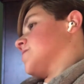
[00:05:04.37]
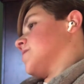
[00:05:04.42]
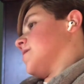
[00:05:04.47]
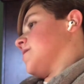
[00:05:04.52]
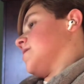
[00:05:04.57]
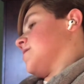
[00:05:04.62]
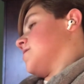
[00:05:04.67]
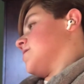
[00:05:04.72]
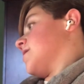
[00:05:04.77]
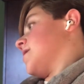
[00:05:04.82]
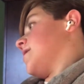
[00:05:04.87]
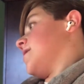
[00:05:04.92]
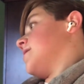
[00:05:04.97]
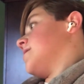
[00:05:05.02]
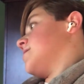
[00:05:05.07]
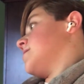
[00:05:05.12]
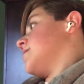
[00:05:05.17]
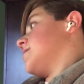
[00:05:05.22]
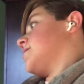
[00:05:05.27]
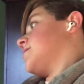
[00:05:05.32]
I, I
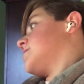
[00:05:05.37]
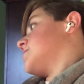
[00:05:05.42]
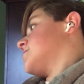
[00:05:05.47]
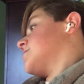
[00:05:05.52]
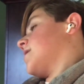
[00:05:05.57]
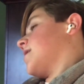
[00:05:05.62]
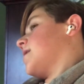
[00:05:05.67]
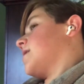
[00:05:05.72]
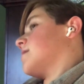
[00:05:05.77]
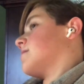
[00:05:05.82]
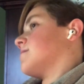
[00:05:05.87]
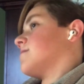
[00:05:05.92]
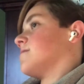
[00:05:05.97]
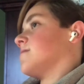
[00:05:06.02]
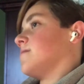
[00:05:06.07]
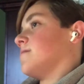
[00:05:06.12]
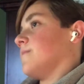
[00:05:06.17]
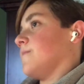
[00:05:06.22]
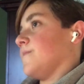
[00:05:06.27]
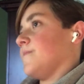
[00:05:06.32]
can't, I just
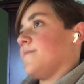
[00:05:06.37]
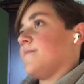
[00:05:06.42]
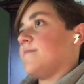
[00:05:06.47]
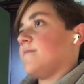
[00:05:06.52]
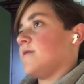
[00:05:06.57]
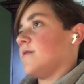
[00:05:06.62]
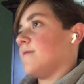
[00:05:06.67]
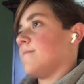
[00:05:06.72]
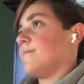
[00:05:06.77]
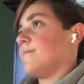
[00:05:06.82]
can't, um, yeah.